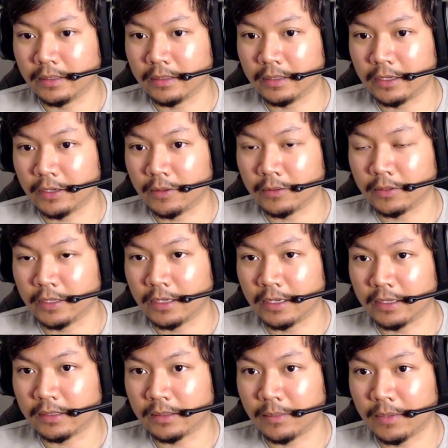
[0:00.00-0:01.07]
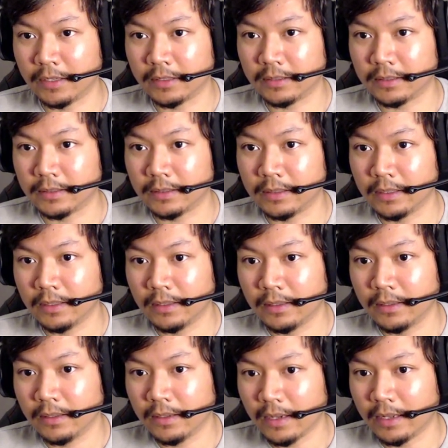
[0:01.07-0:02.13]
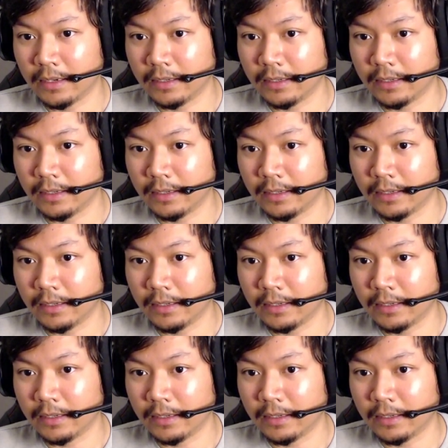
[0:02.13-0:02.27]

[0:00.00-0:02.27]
You know, you can customize it, and